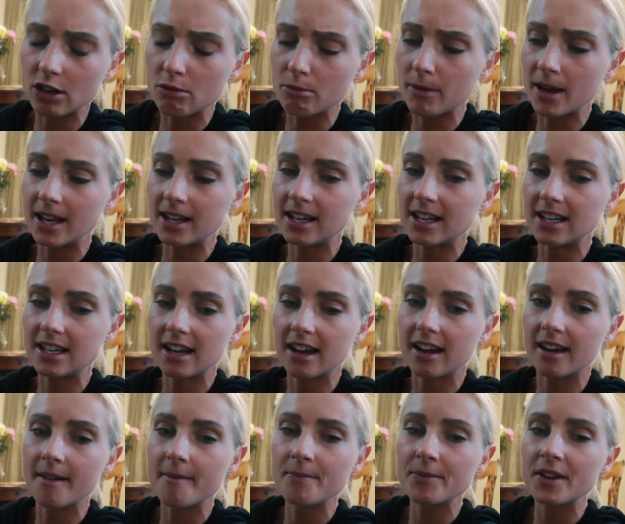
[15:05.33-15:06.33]
You may need
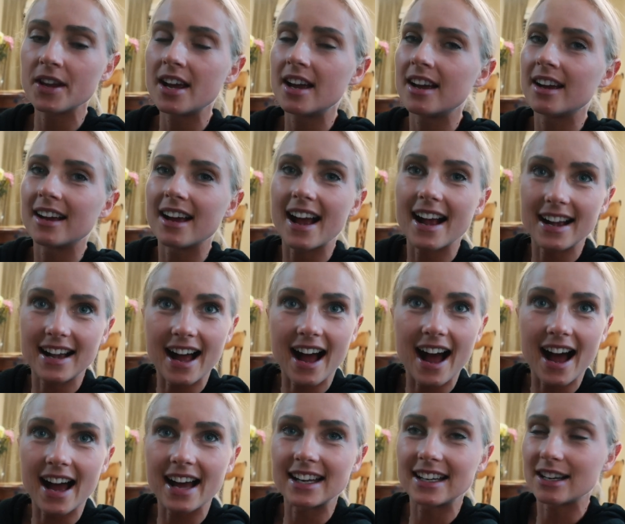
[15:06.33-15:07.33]
a
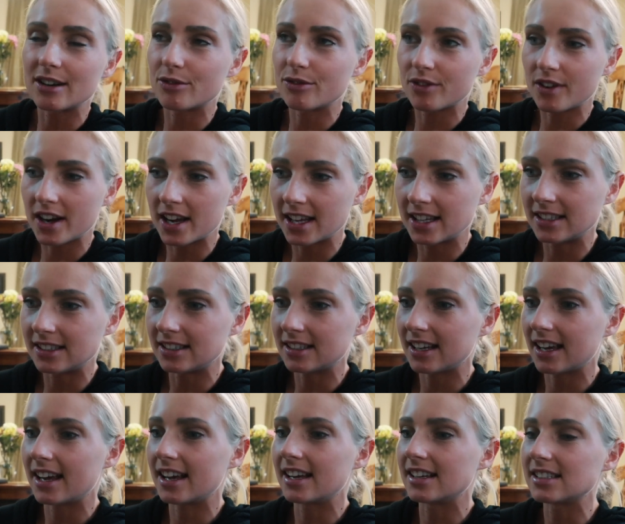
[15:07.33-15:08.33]
guide, a
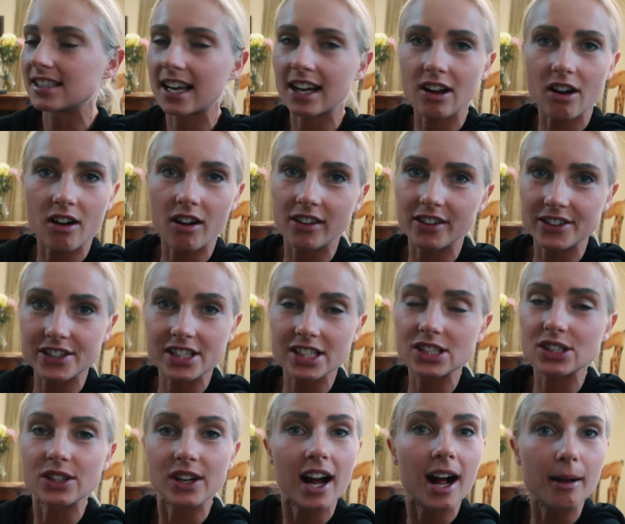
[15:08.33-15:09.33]
friend, a
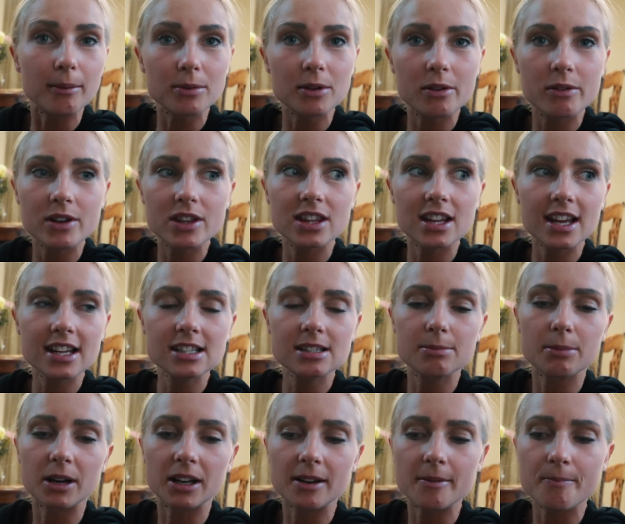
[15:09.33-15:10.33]
psychologist to help you with
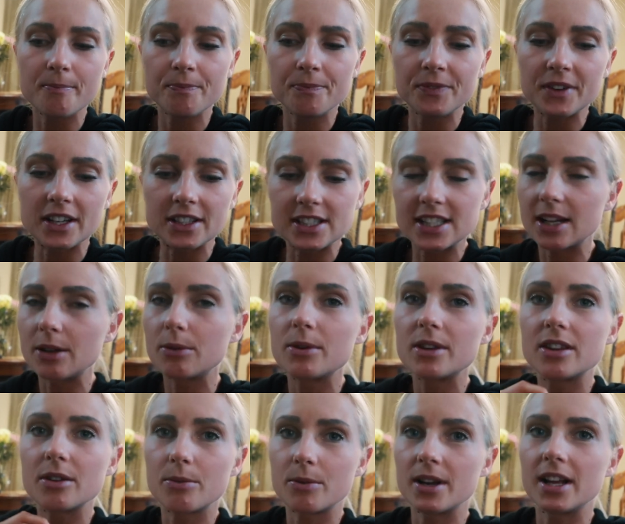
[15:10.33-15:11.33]
this, but deal
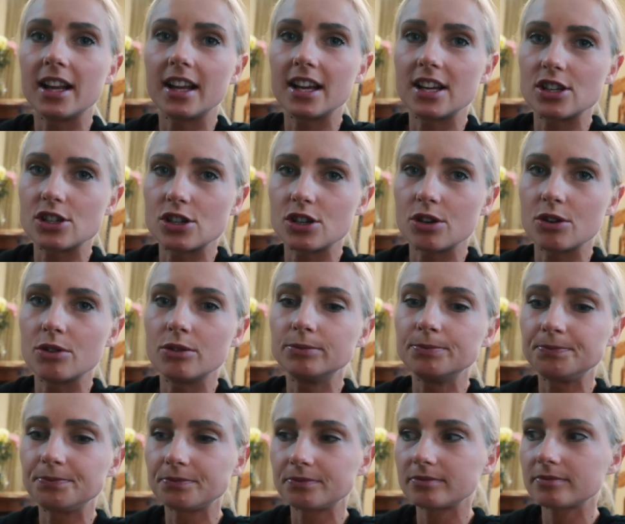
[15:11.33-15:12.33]
with the real issue
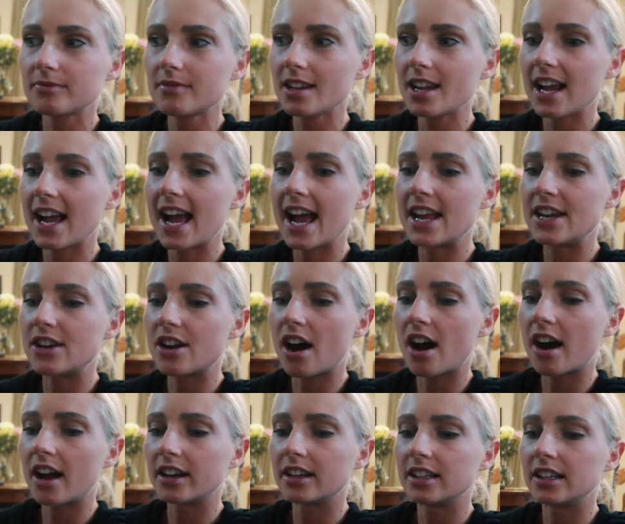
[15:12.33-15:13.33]
and
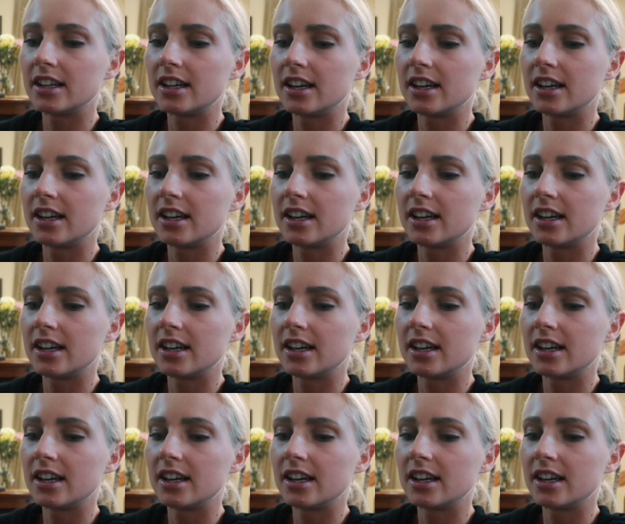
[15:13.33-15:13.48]
not